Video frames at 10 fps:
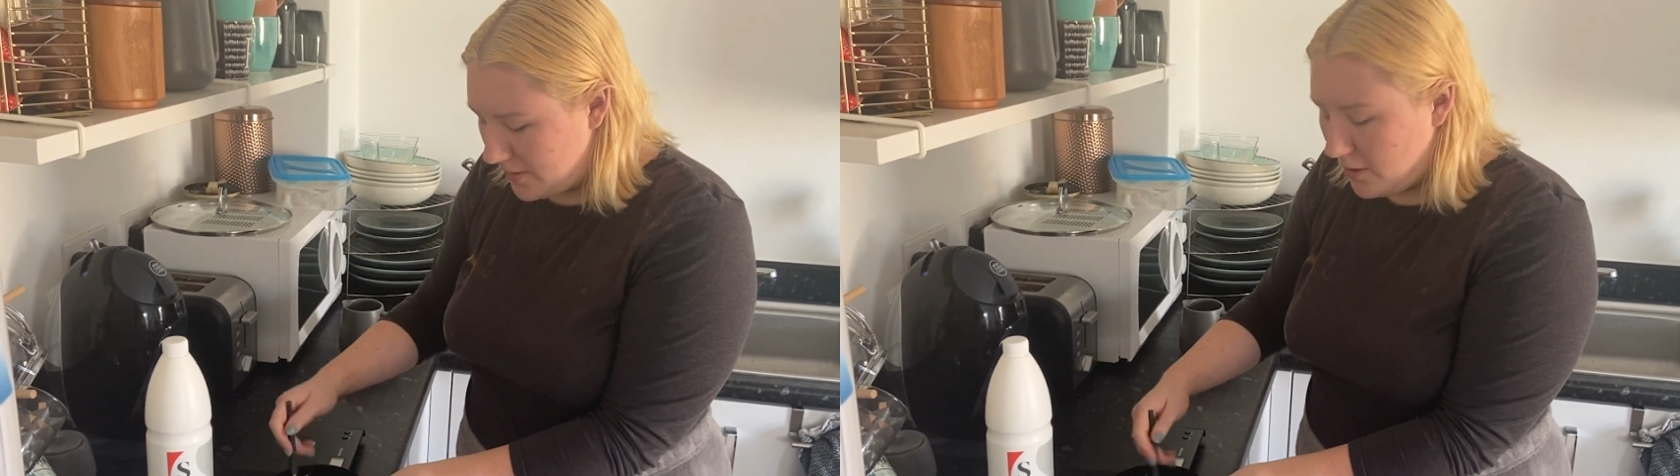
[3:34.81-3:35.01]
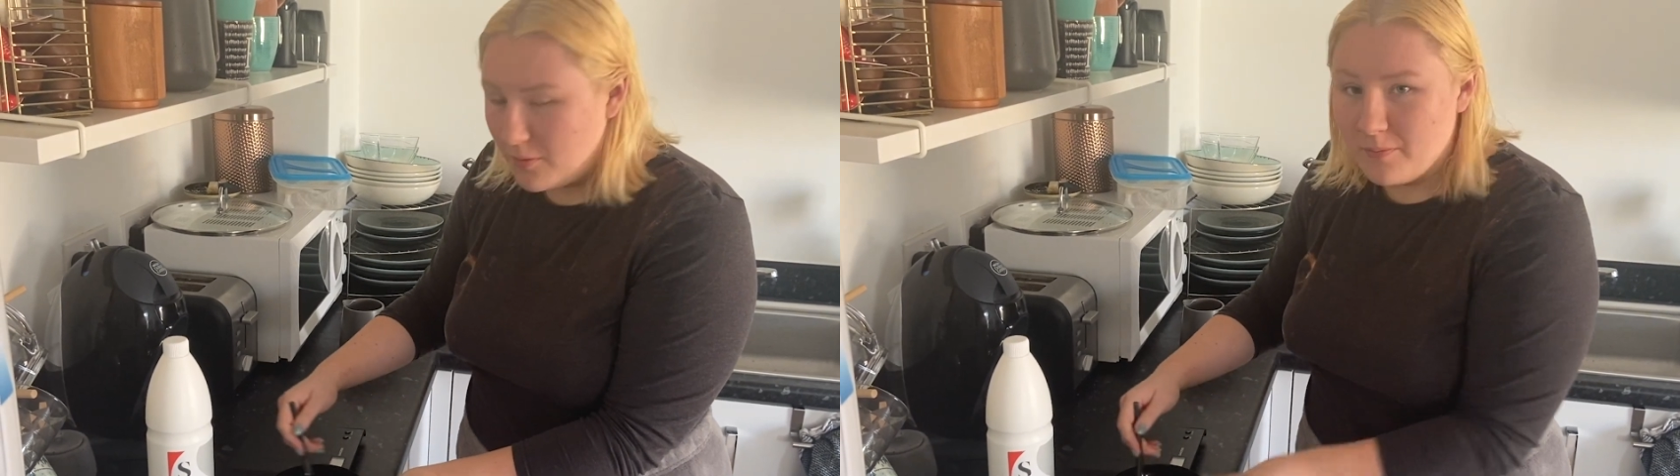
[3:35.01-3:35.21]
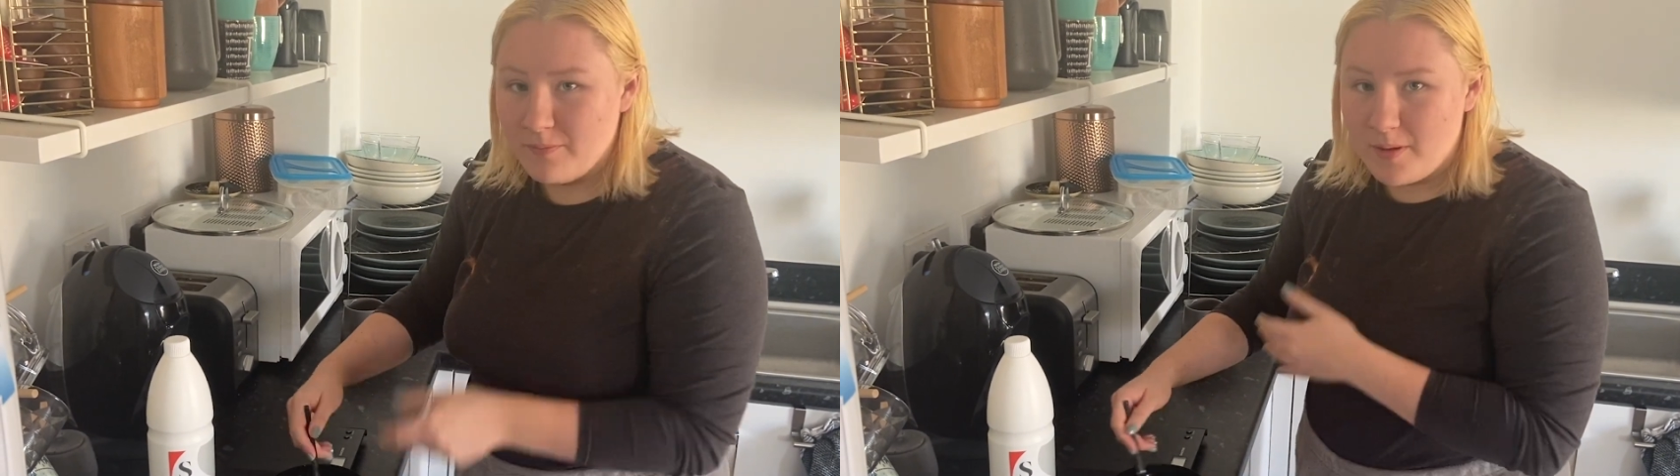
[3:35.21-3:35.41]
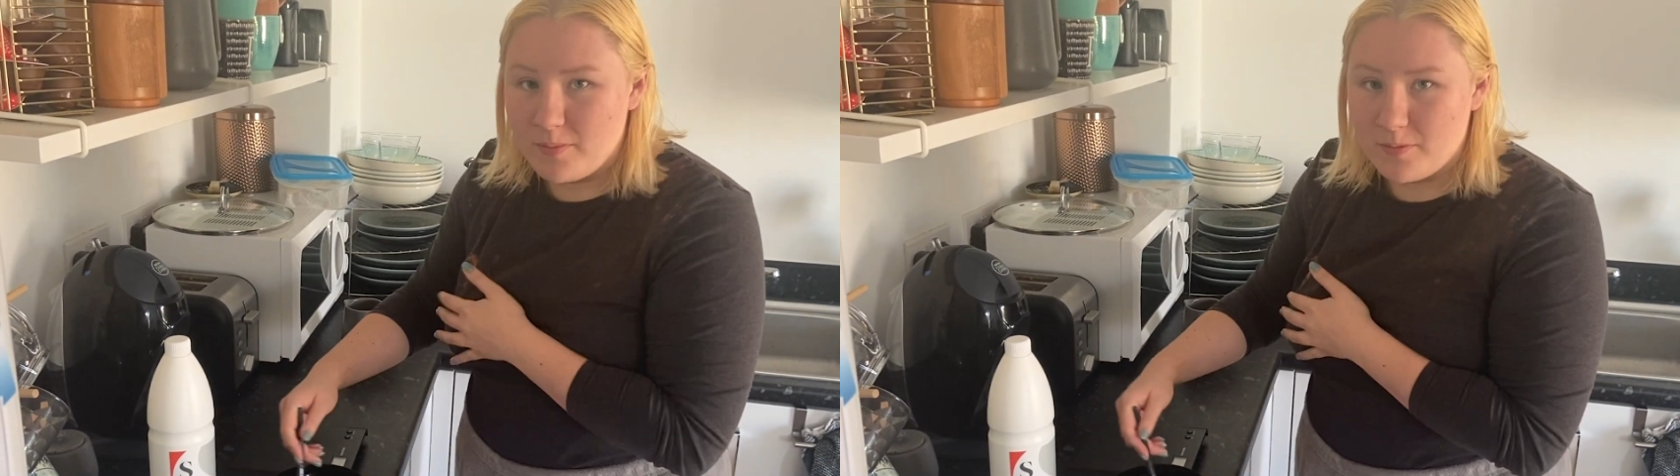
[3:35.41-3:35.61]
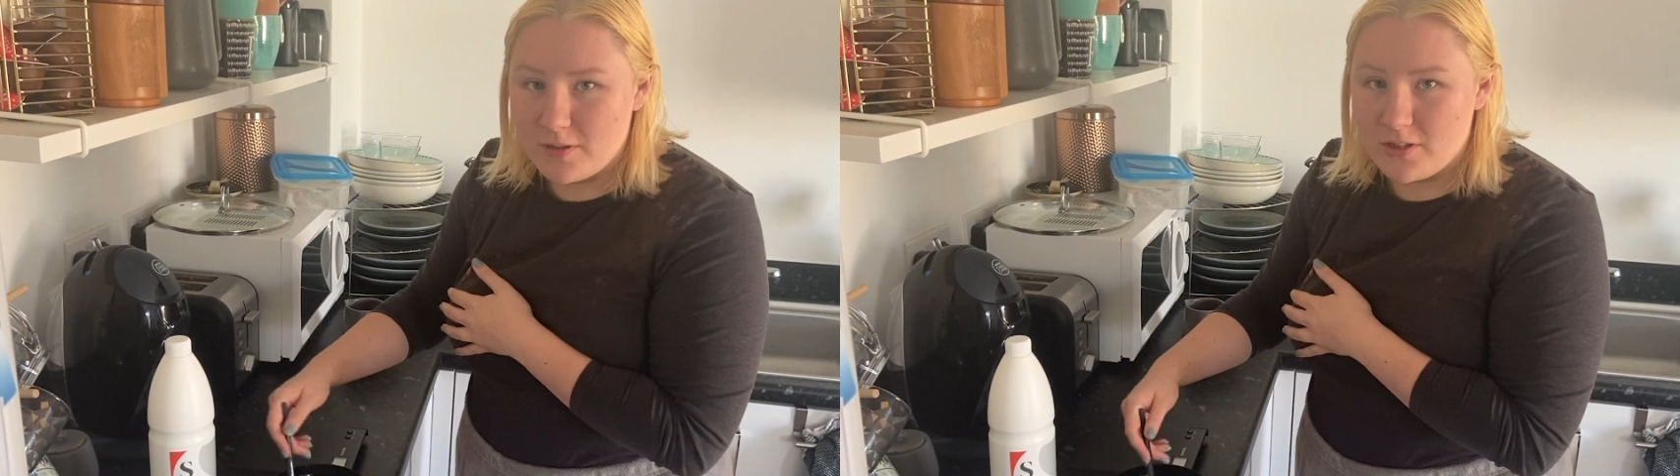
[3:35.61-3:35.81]
Oh, my
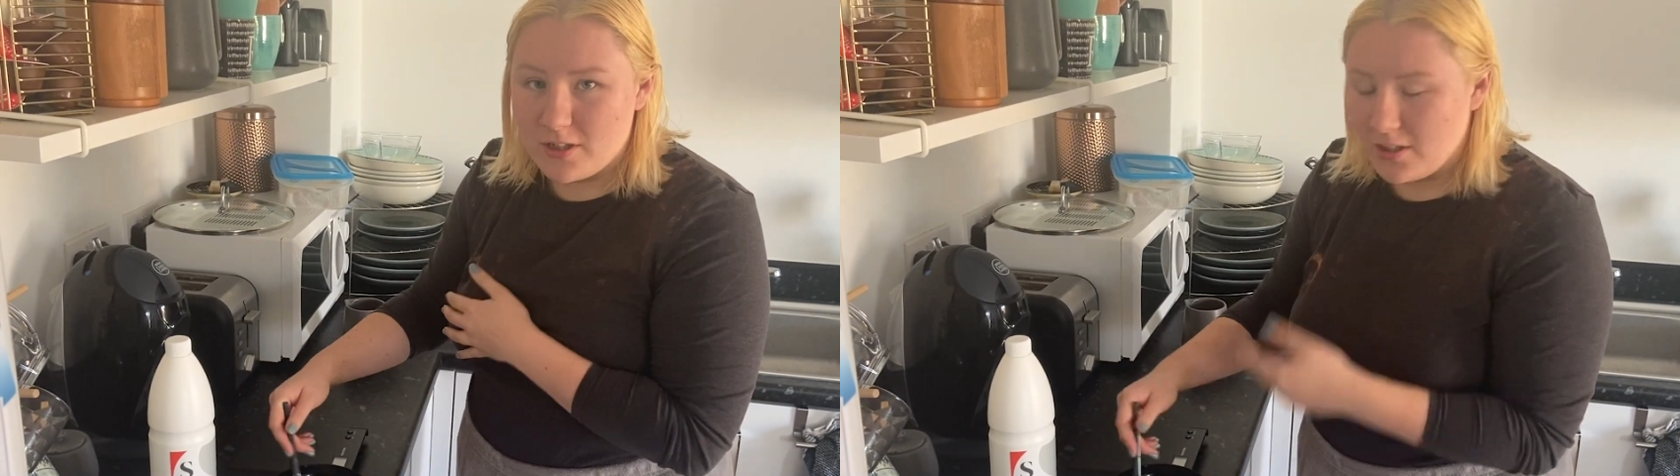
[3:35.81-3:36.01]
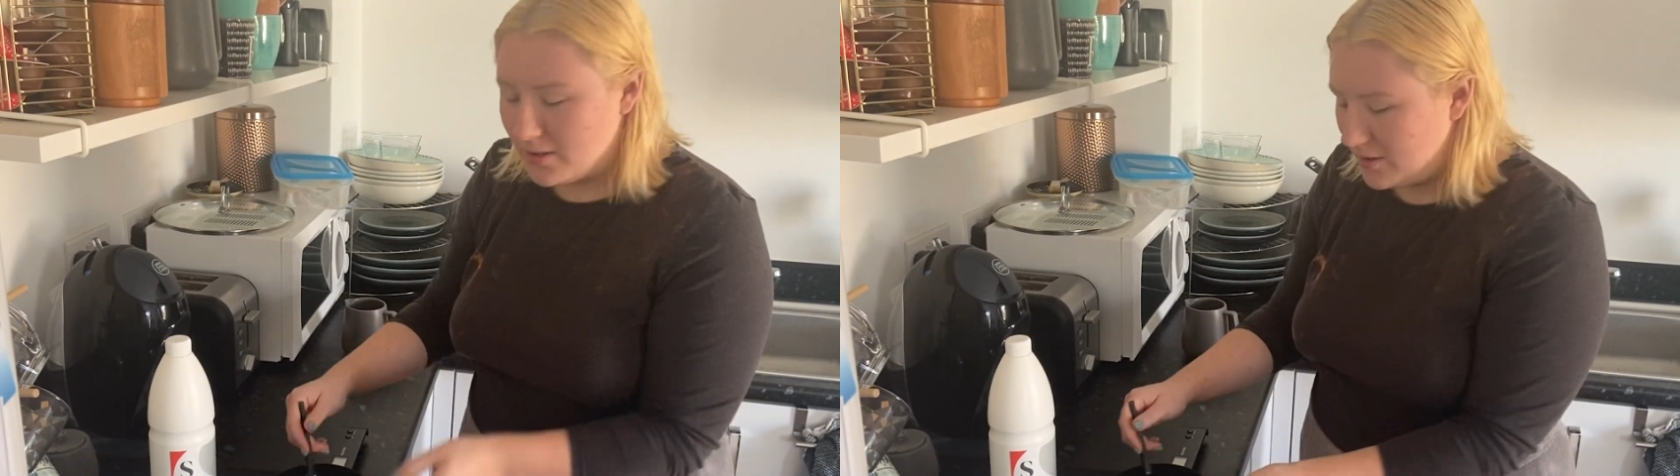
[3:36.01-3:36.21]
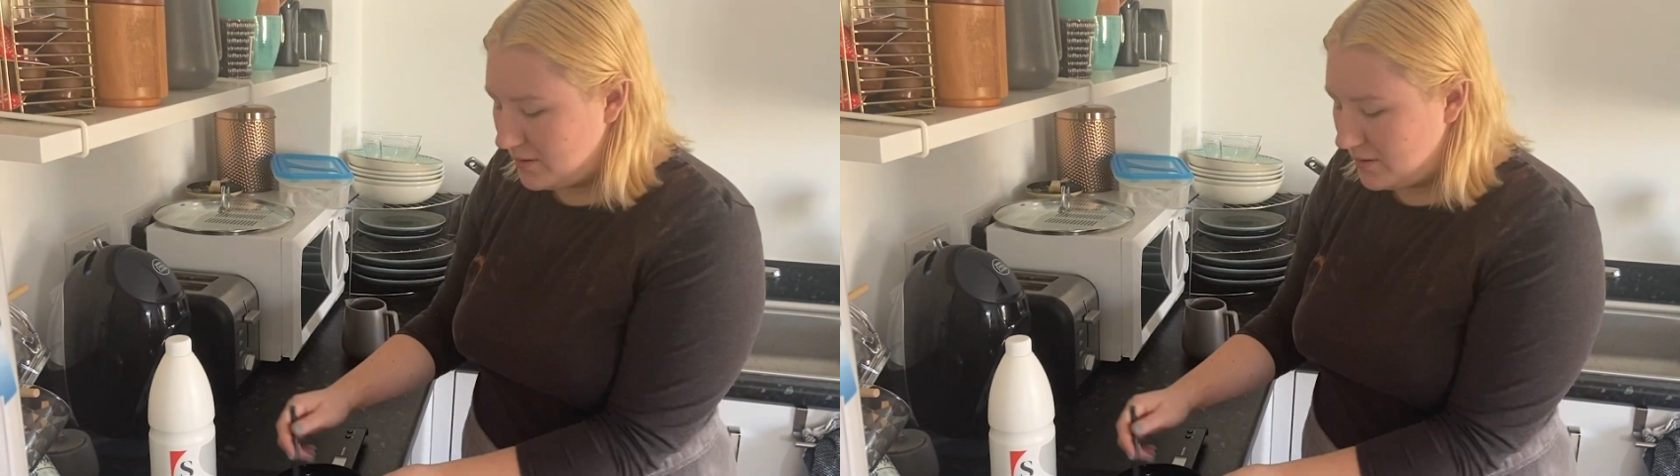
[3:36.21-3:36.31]
boobs are jiggling.